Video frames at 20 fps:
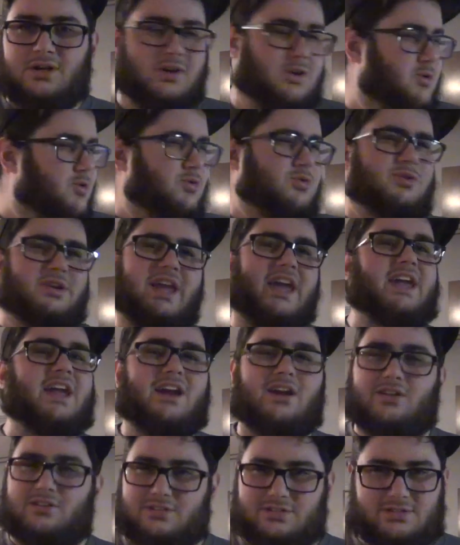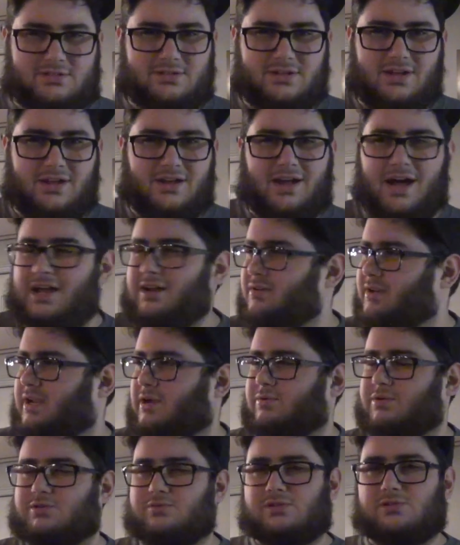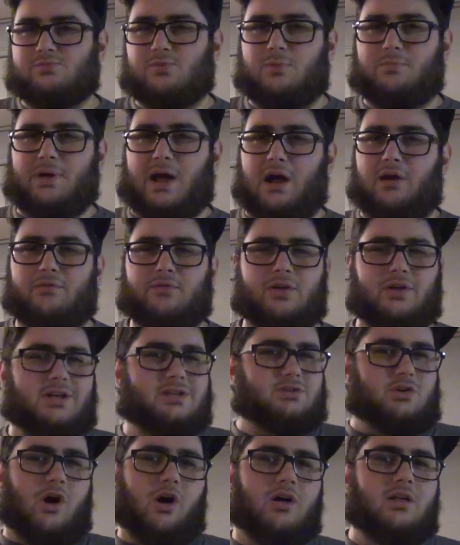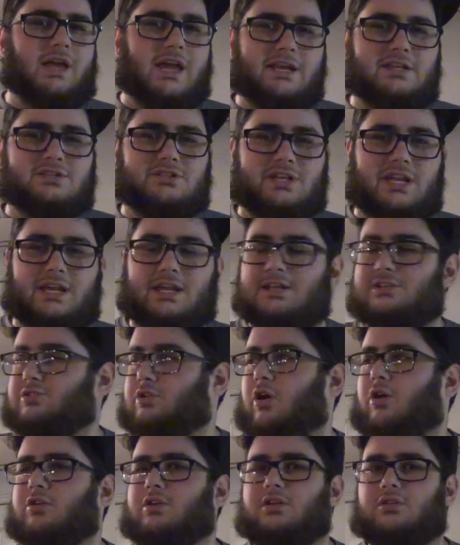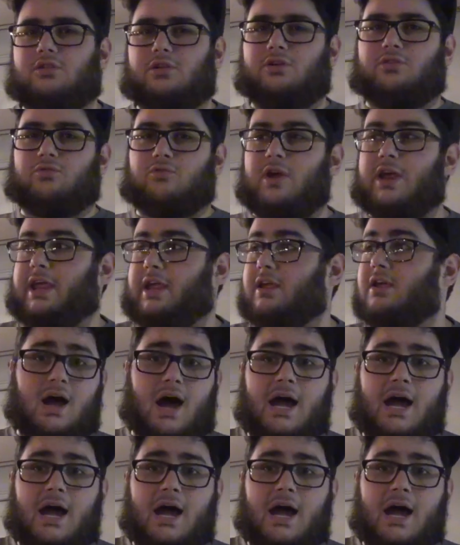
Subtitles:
Who cares? I don't care which one's more powerful. It's all HD. It's all going to look great.